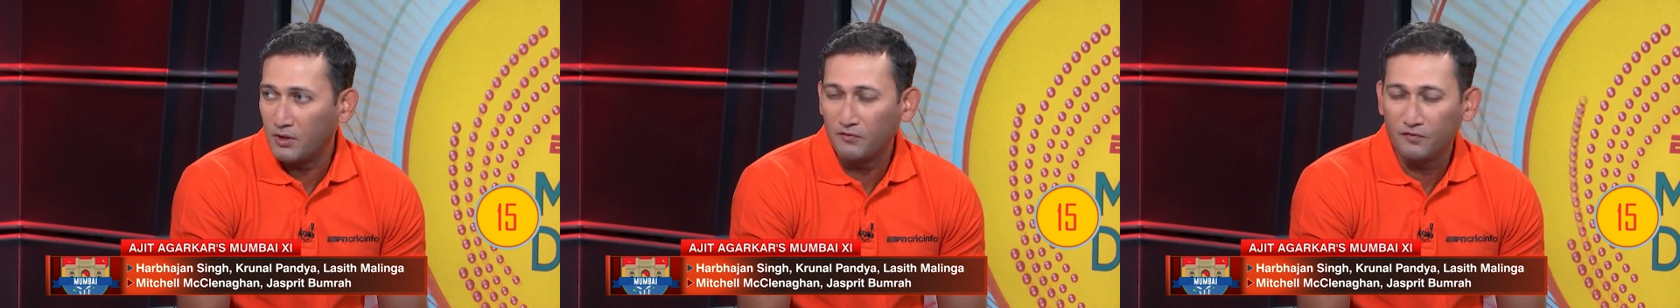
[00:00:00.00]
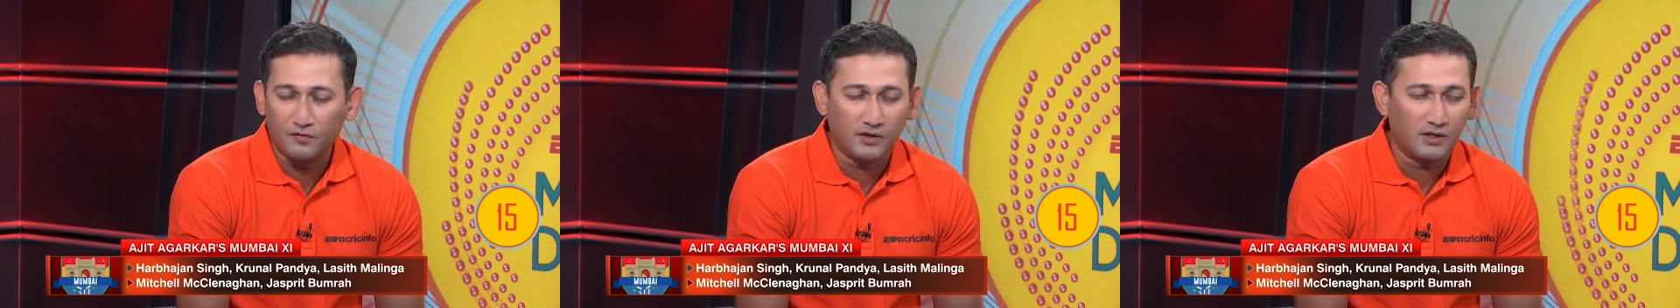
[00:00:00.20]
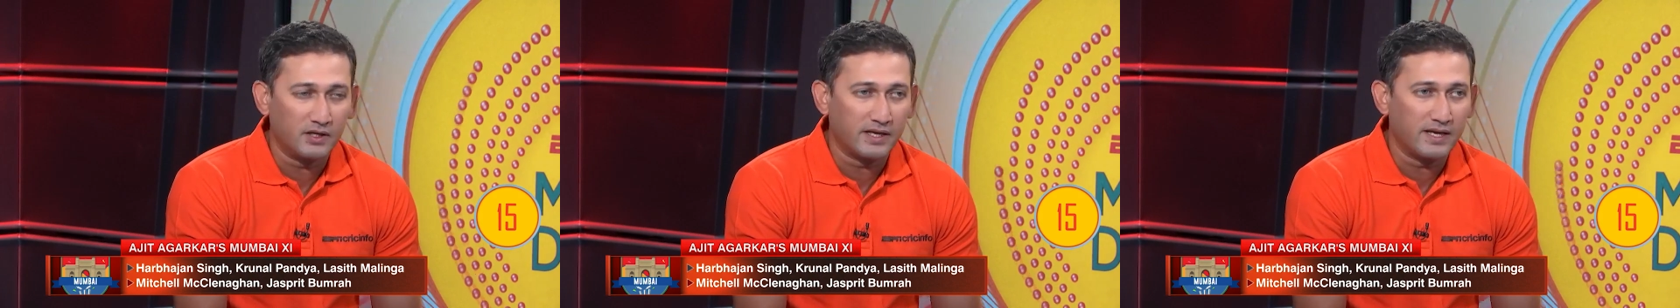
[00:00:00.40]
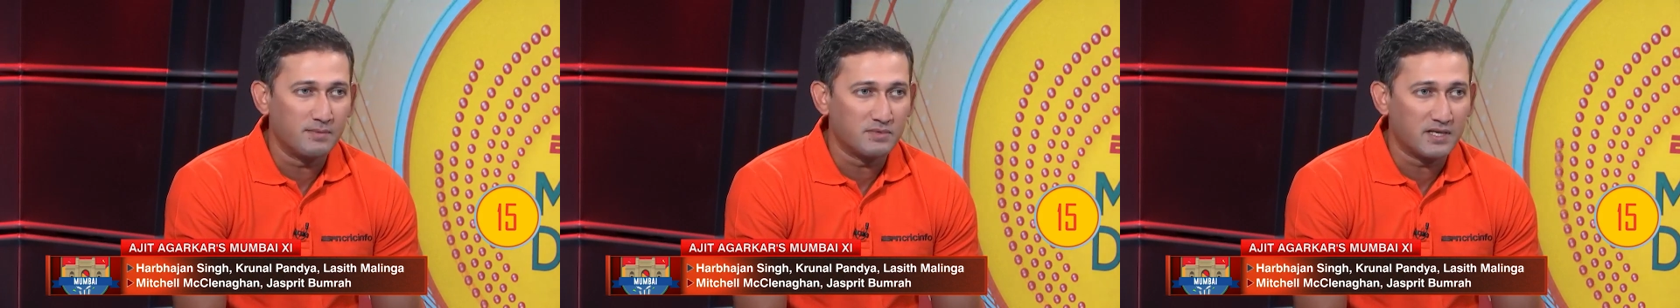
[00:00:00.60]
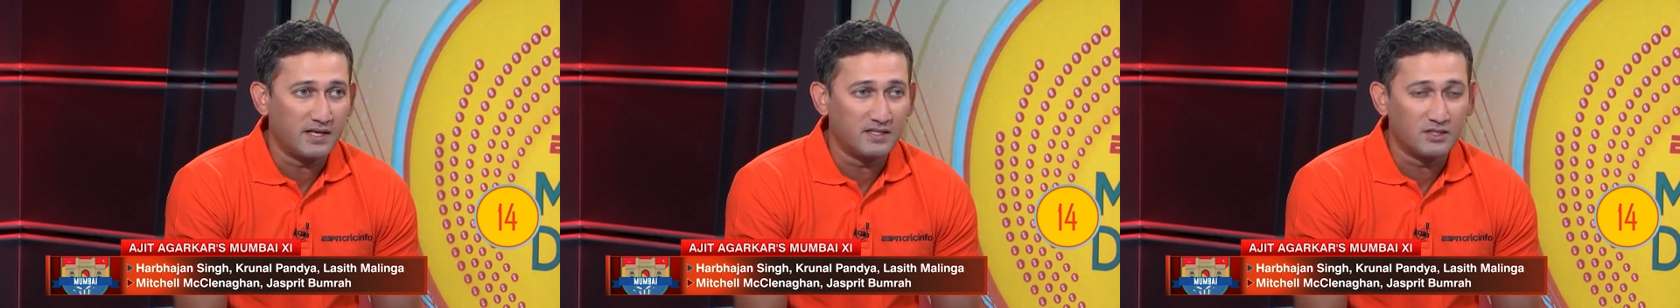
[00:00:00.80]
of uh,
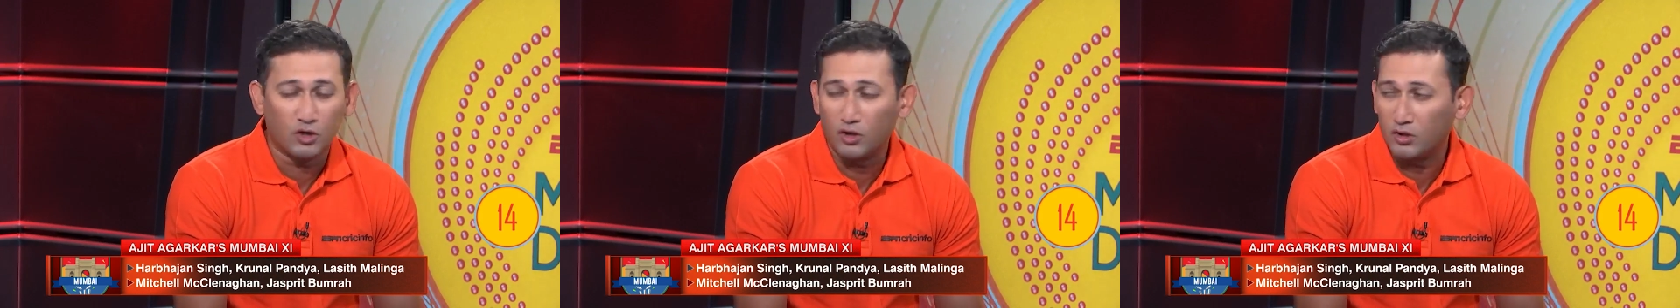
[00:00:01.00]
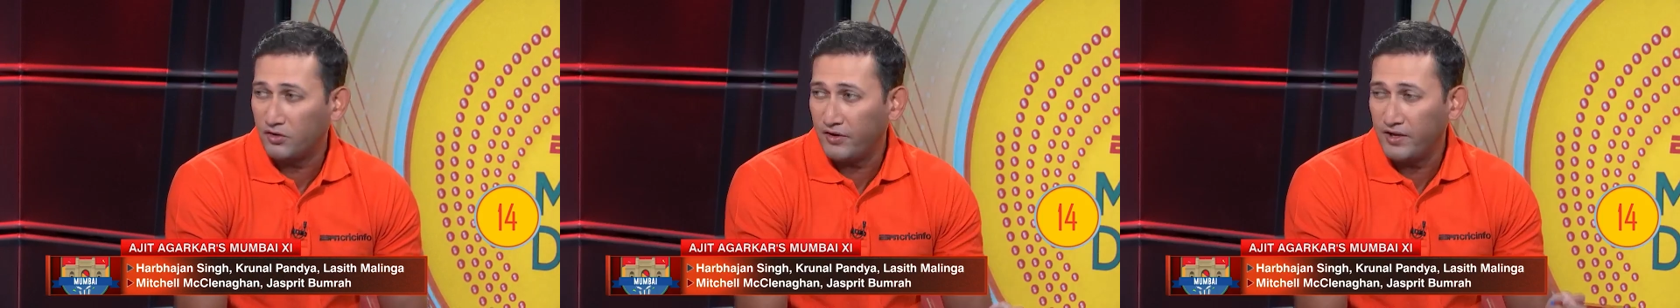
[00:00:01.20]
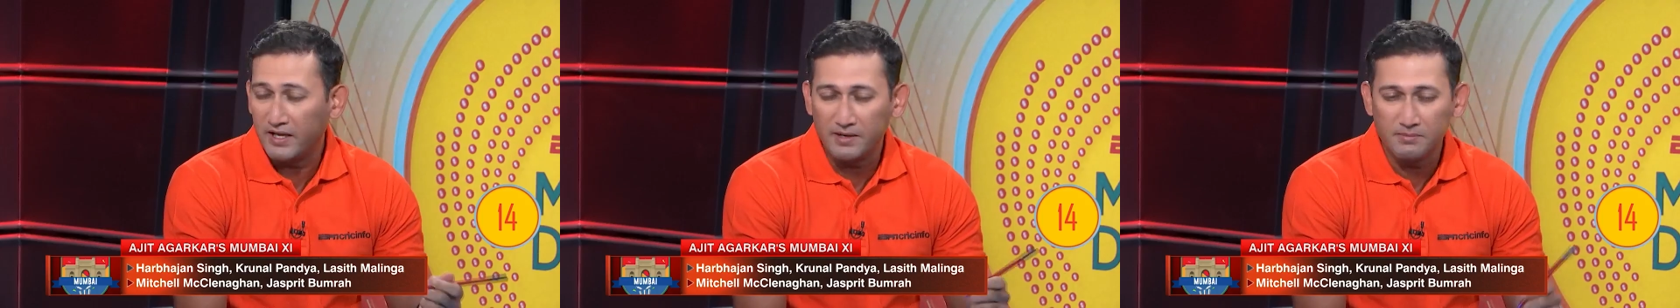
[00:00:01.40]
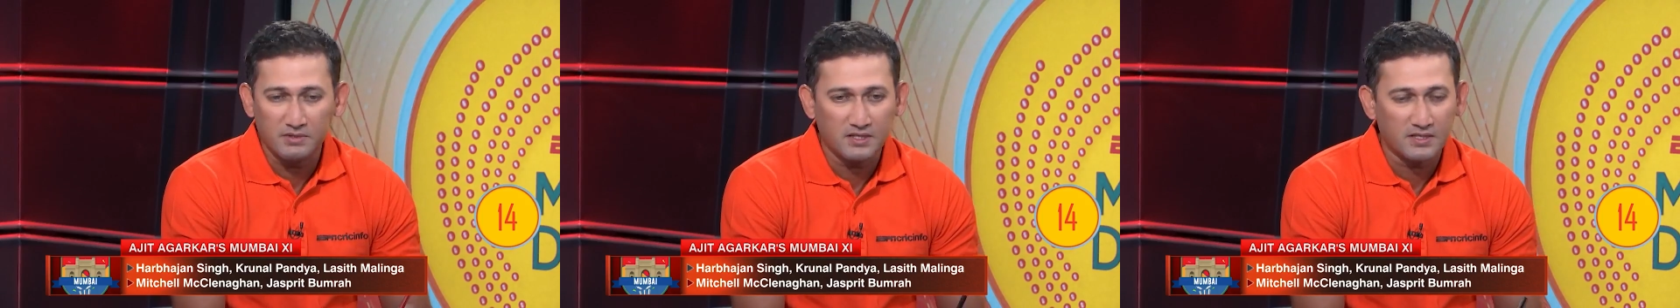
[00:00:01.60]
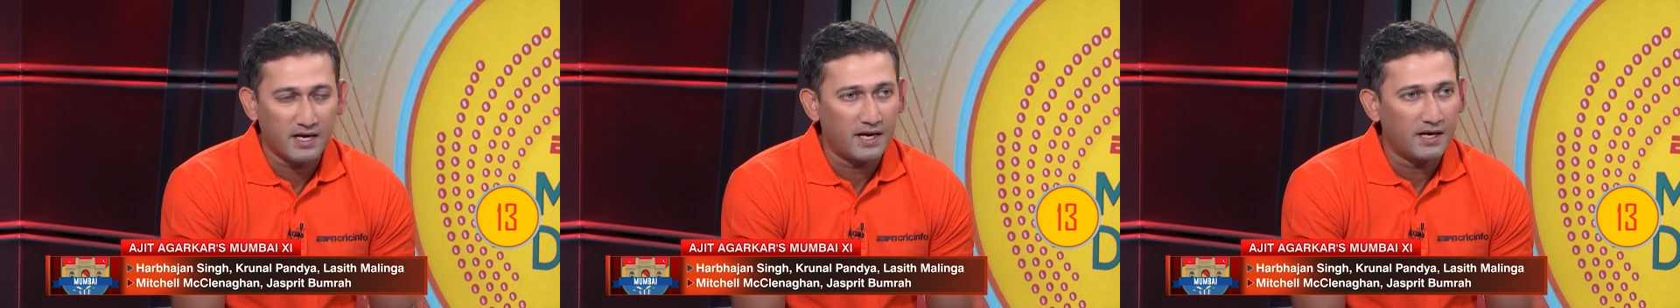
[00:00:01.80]
games that he's, or three games
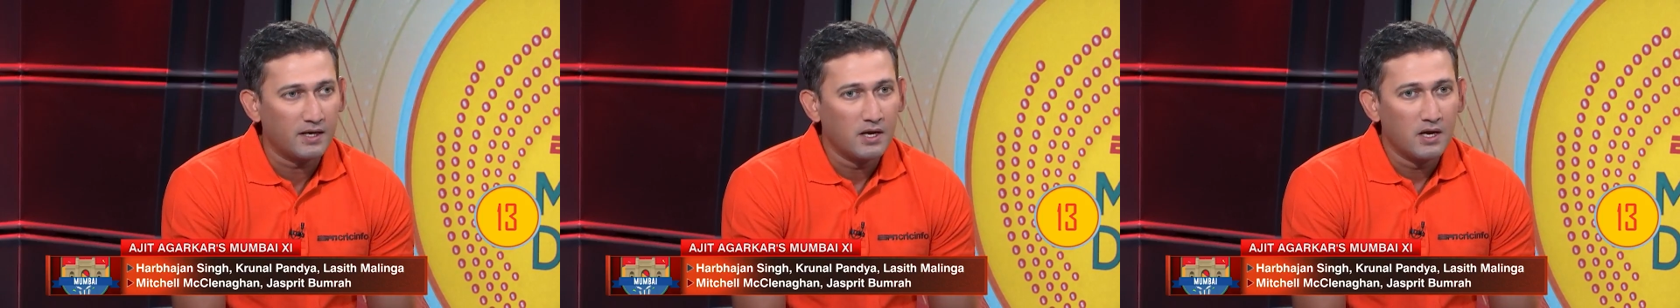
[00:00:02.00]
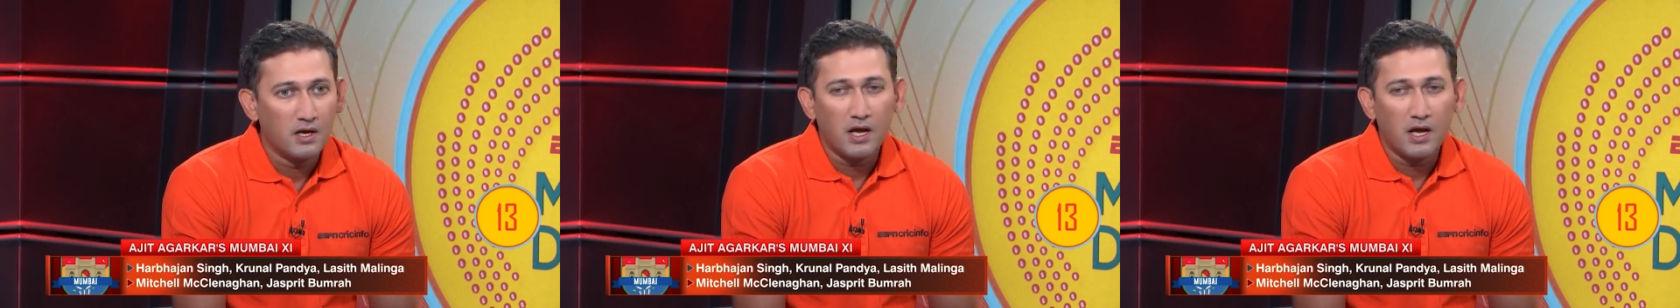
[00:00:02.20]
he's had.